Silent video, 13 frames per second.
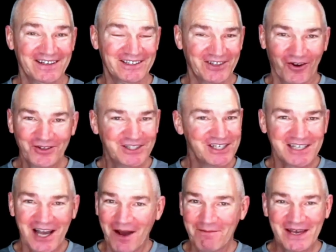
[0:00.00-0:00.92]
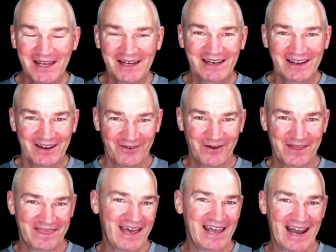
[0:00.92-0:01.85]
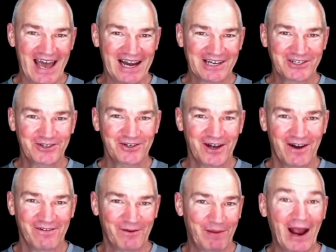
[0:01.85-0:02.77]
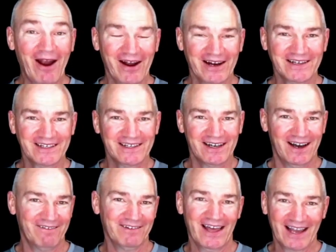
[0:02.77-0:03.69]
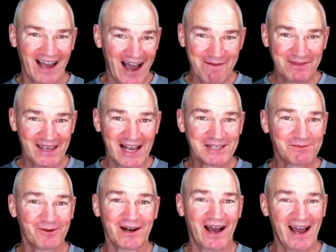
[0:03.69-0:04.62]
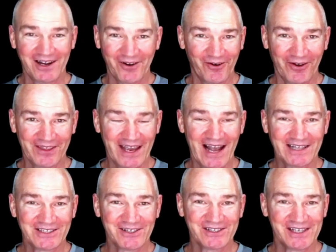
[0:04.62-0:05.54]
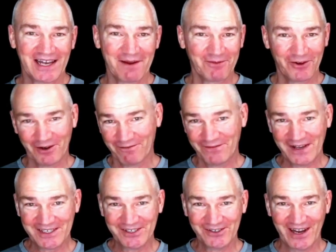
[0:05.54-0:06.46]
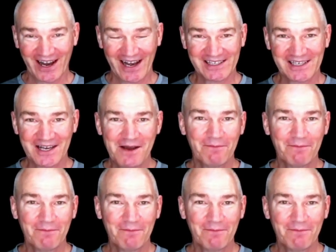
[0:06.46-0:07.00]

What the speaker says: Don't just come in with that attitude of a parent of like, I'm the expert, I know all the answers, and I'm going to fix you guys.